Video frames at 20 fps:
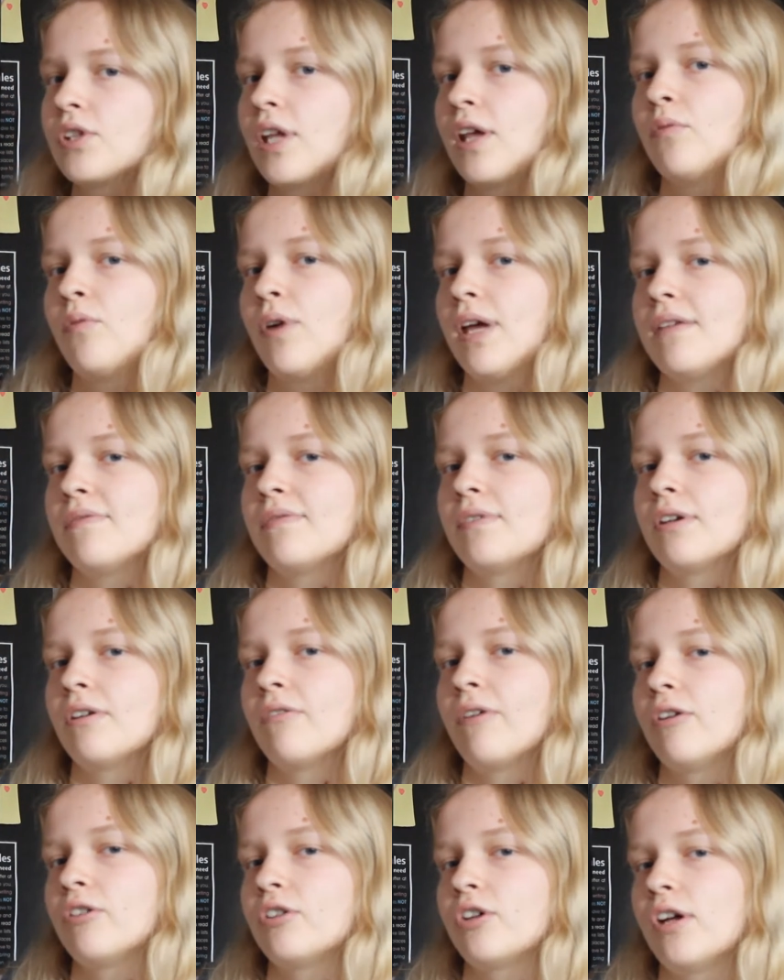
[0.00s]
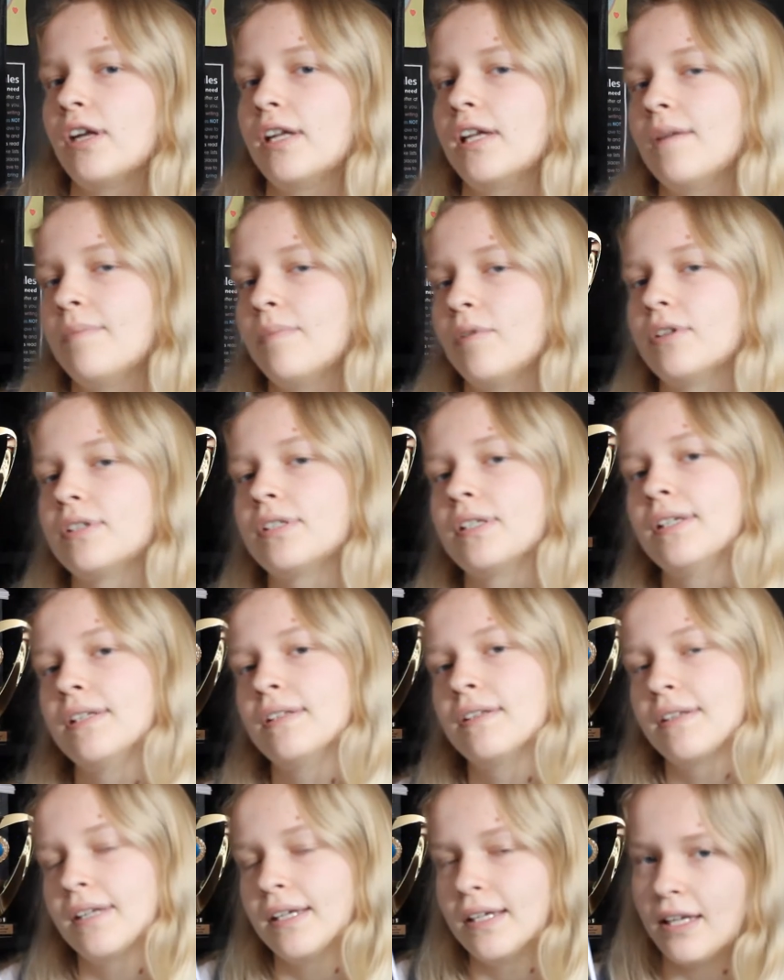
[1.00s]
to like wave it around earlier, but
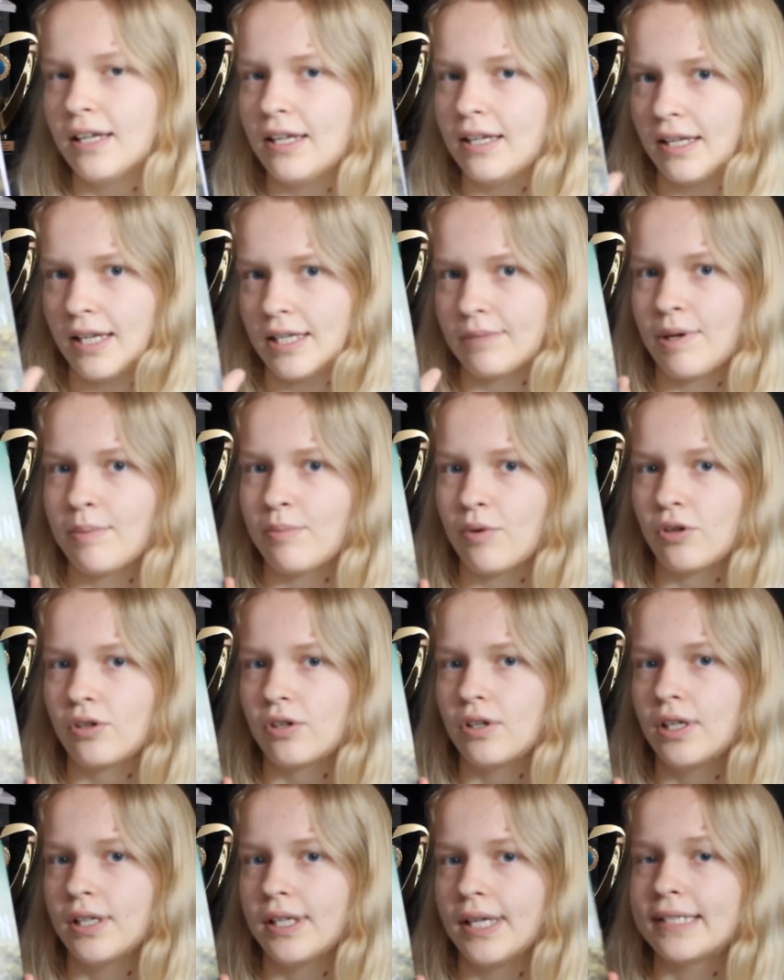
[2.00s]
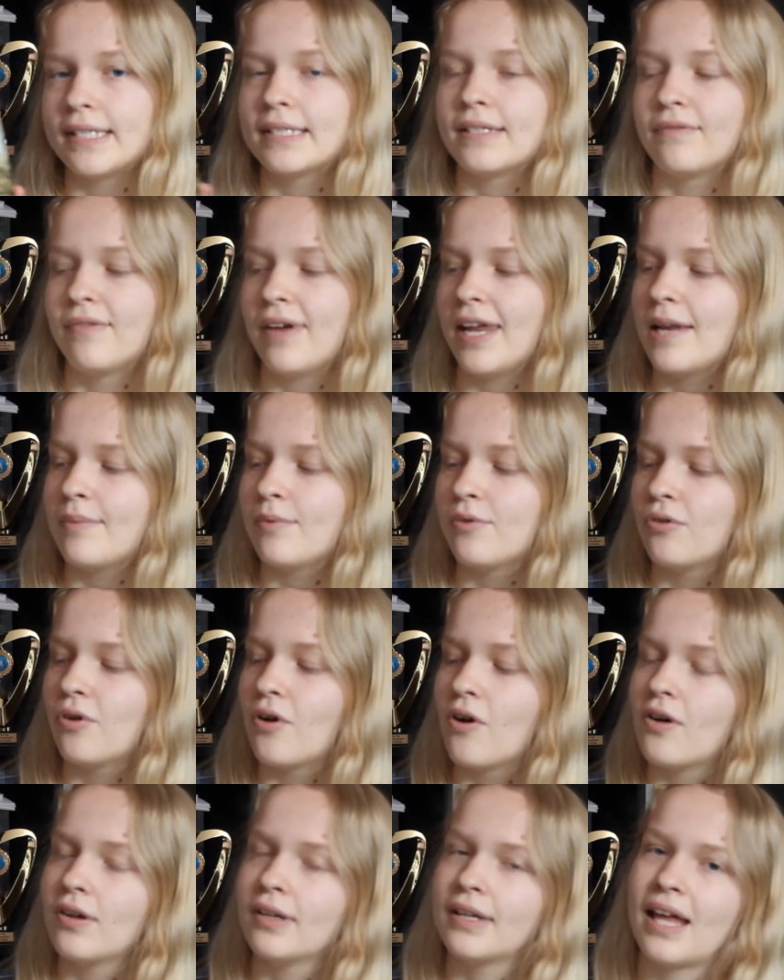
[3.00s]
here's my book. It's available
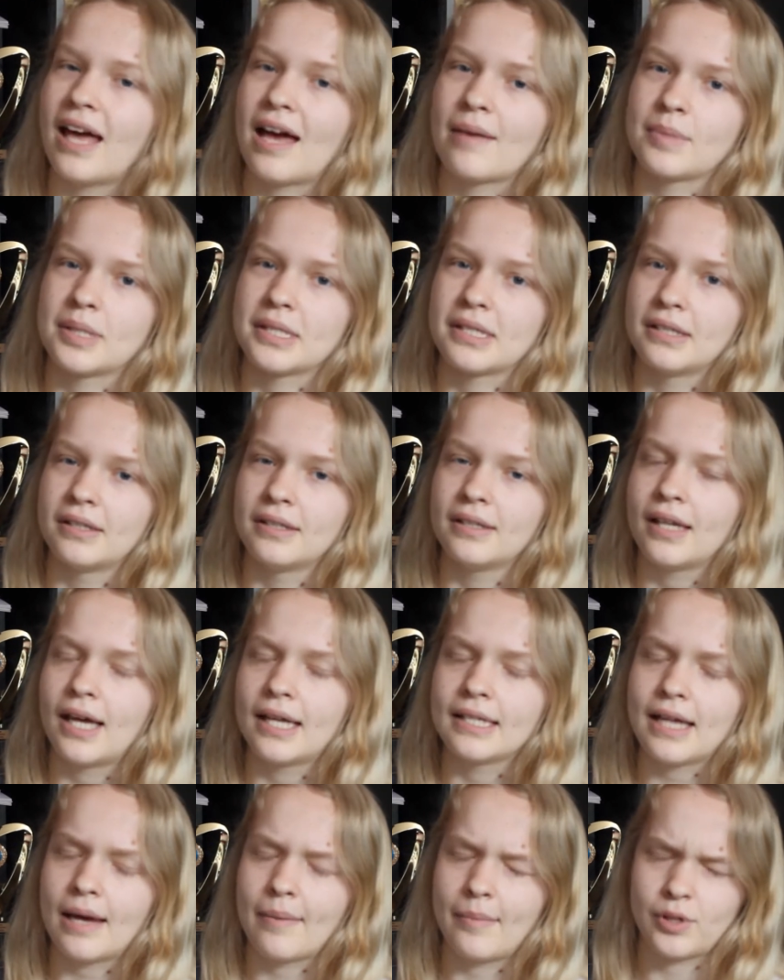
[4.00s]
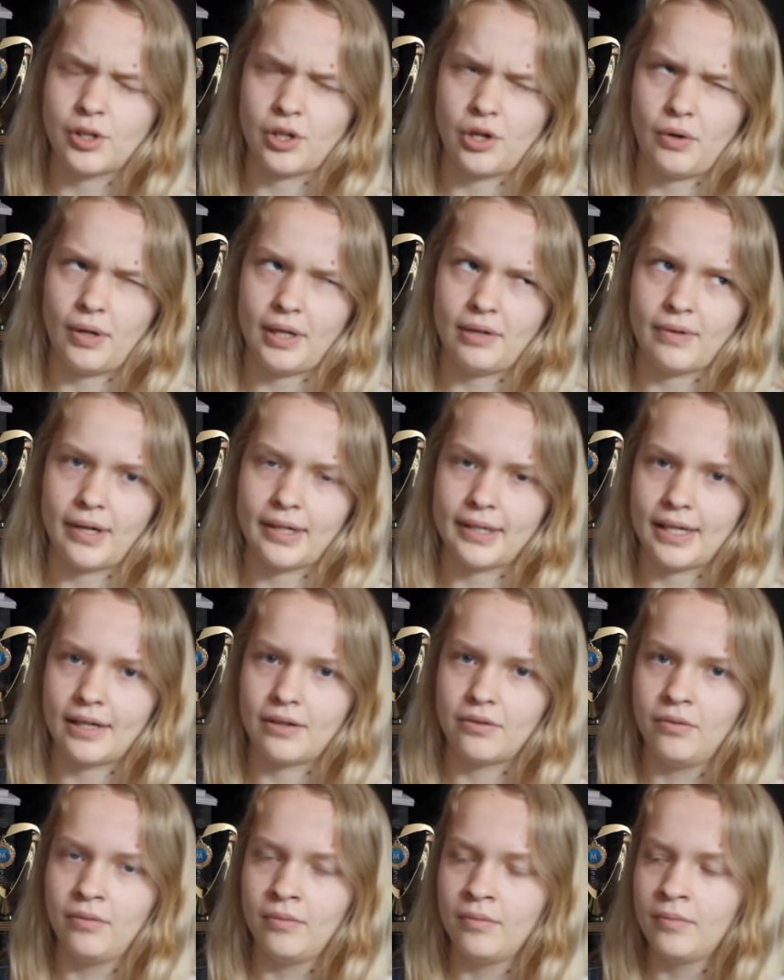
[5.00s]
on Amazon, and Amazon only right now.